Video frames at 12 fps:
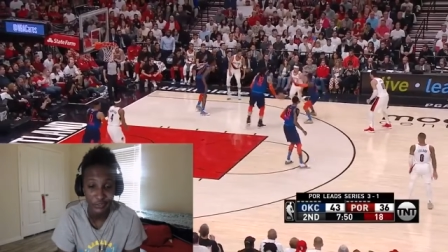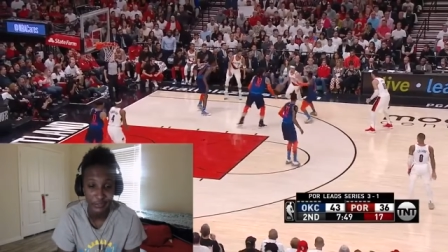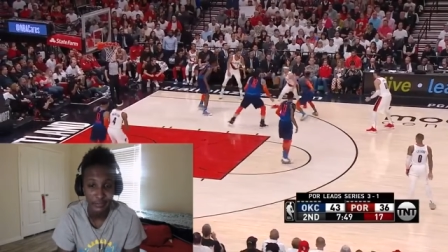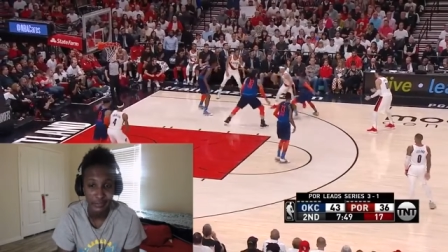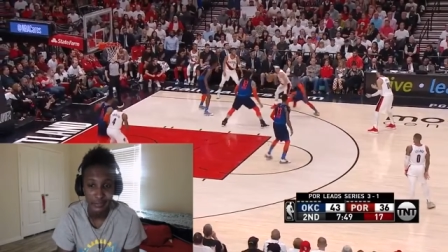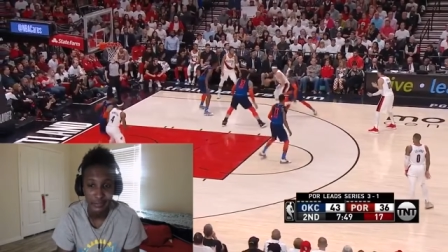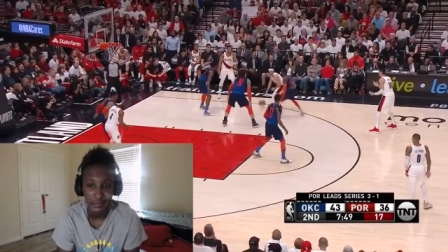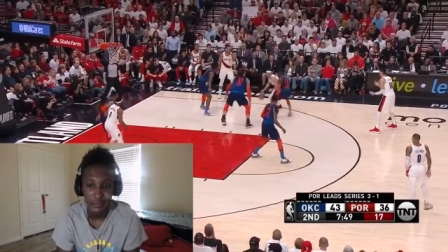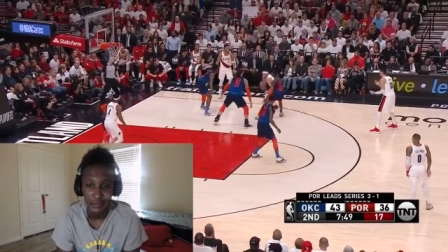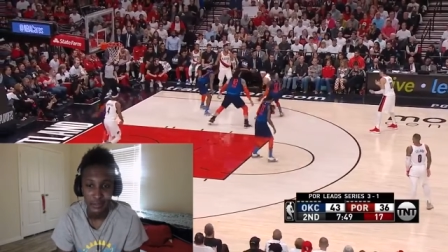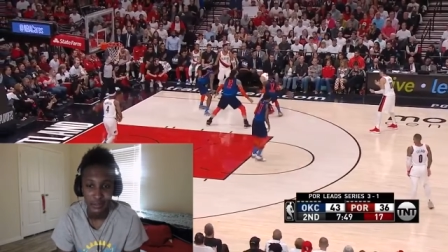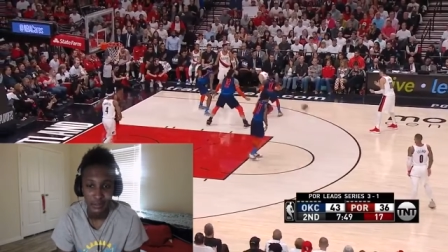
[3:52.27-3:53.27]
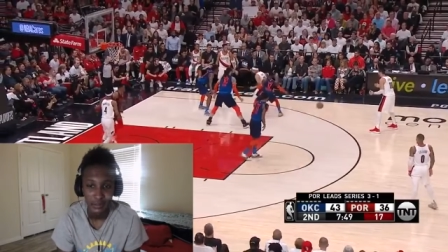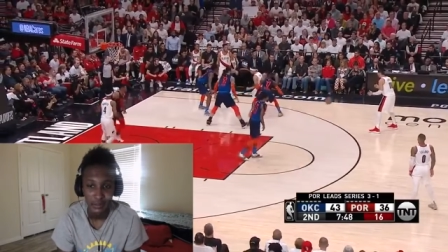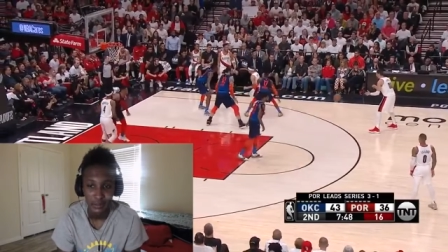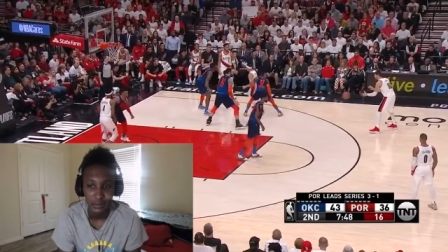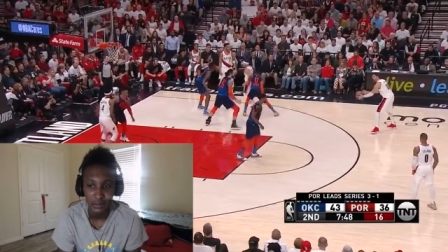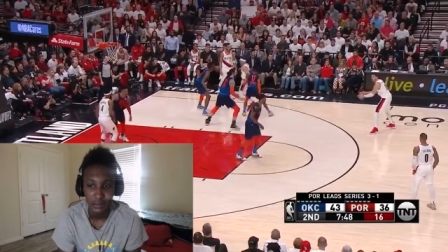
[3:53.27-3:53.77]
That was the first assist
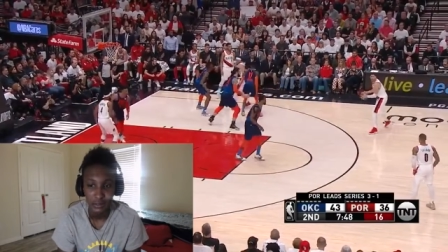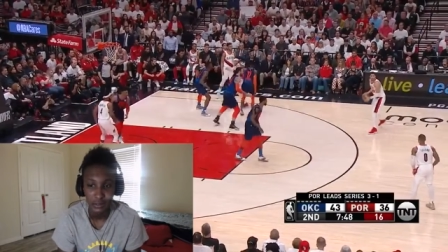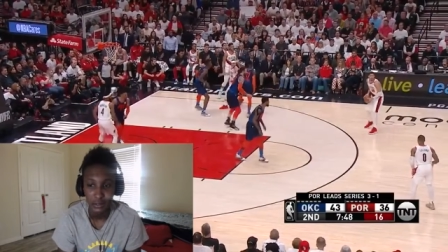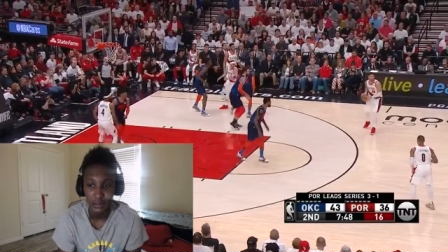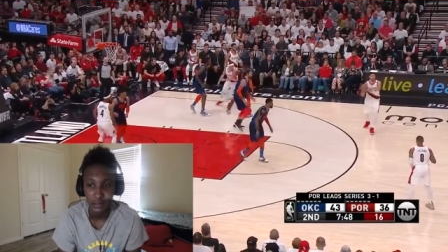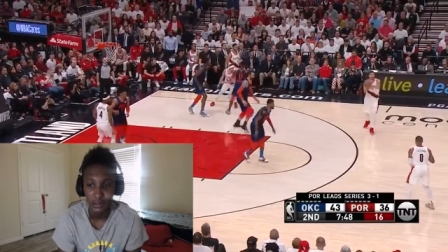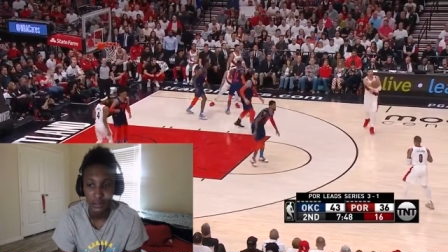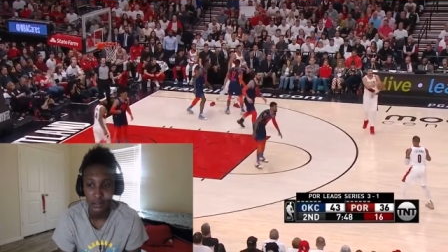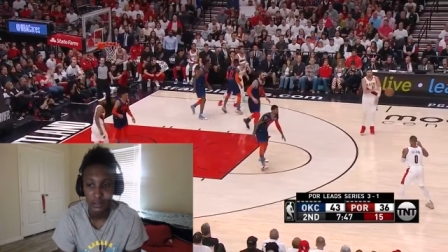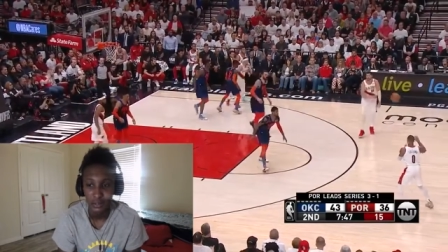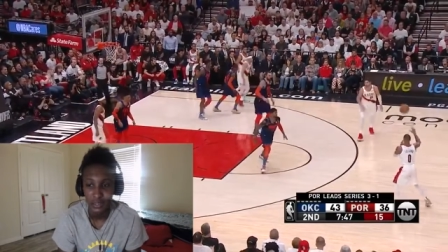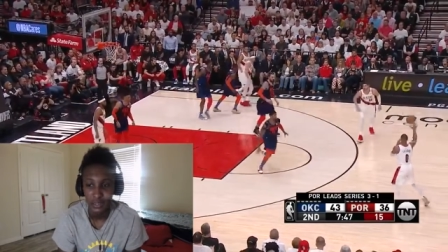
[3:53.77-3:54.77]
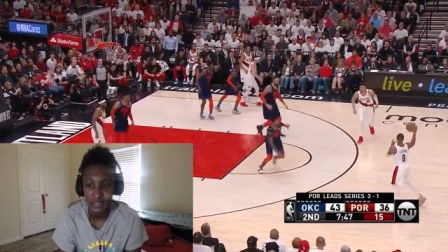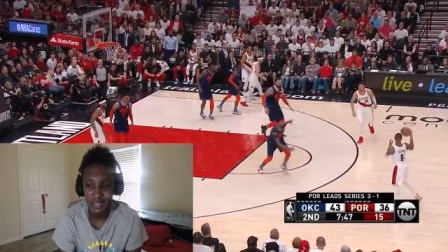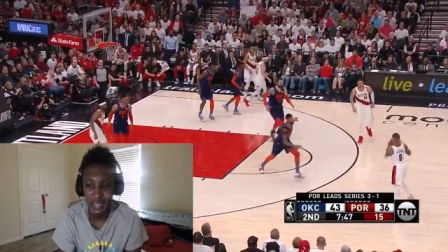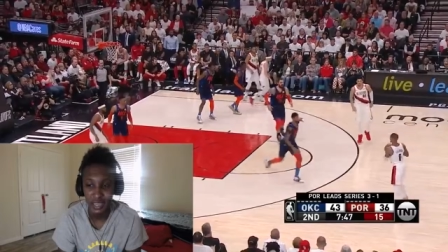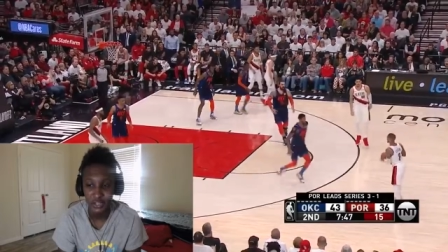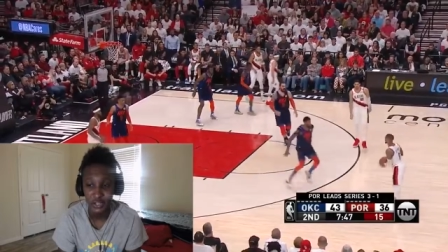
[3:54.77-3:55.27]
for Evan Turner. And it's
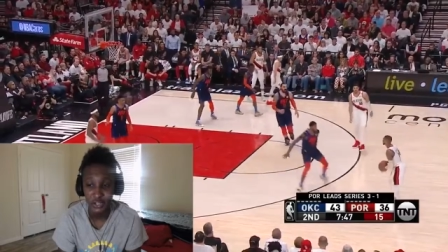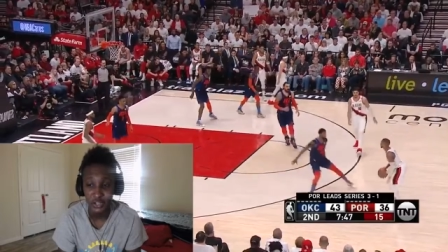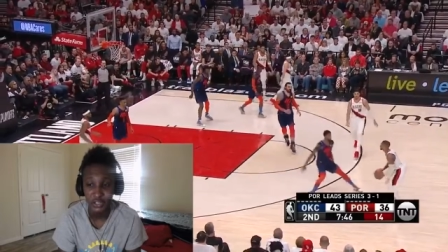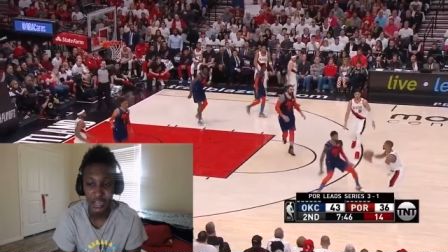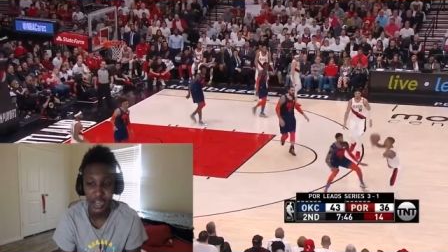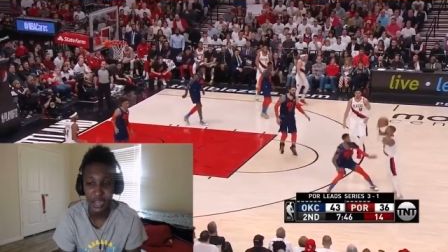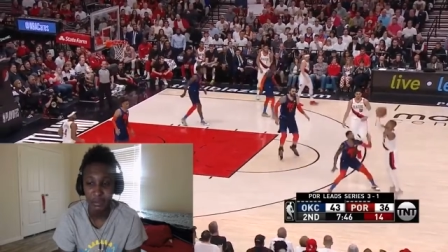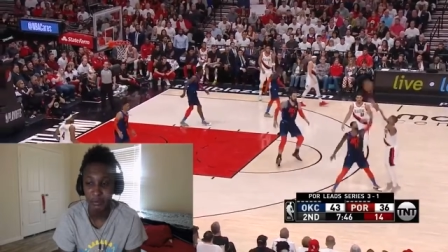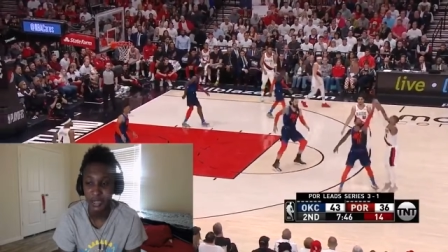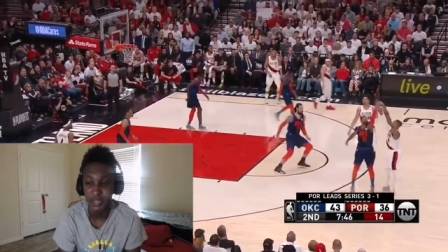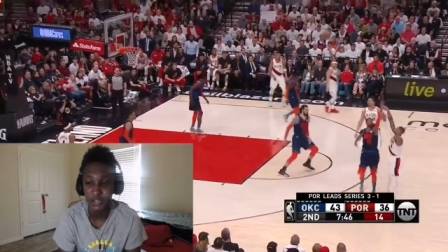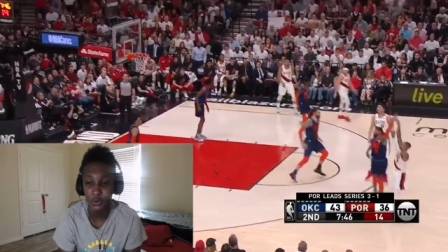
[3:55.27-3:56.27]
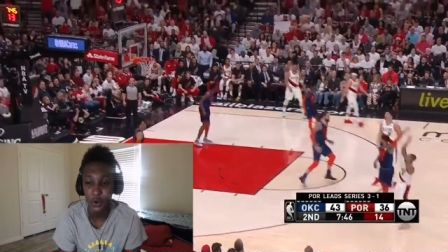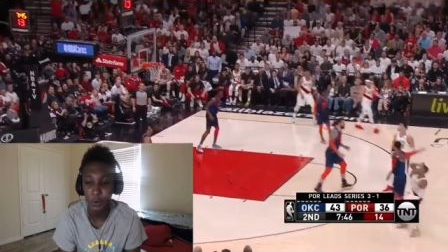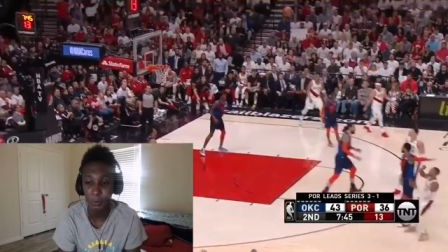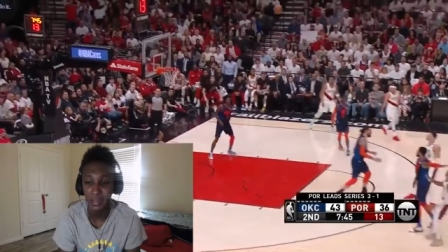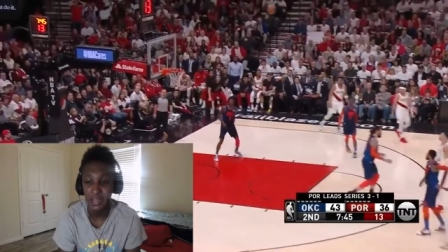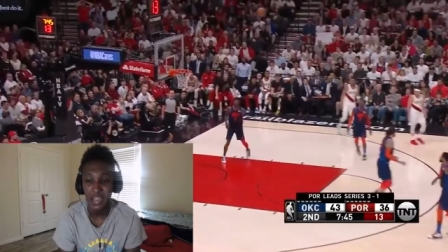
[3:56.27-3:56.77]
Kanter. Damn, he too
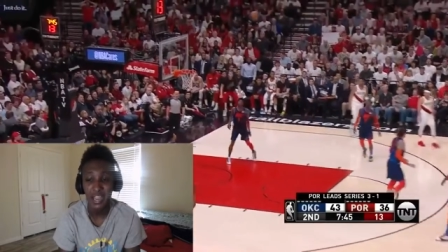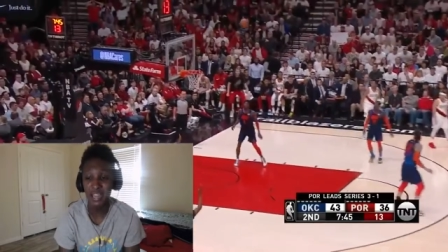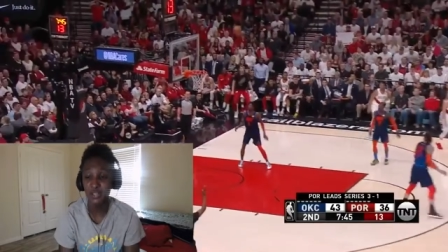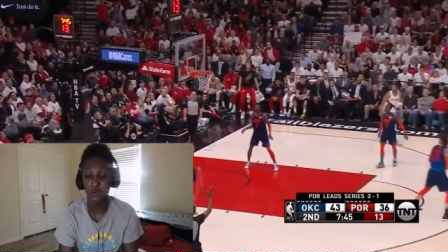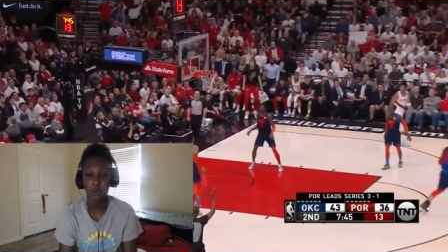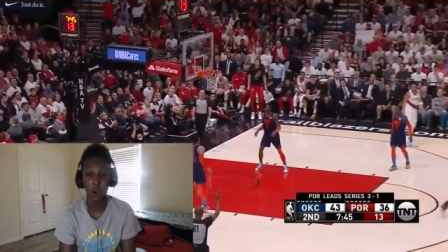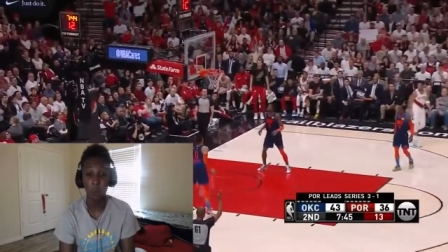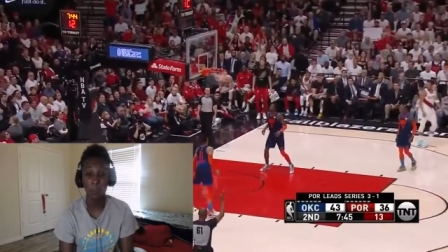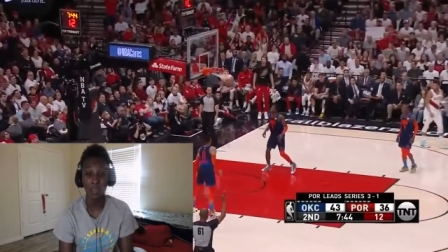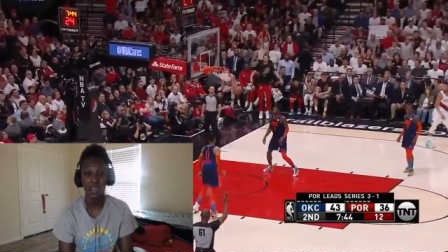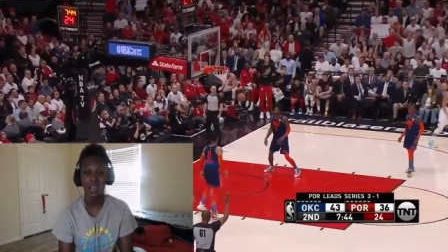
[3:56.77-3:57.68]
open. He too open.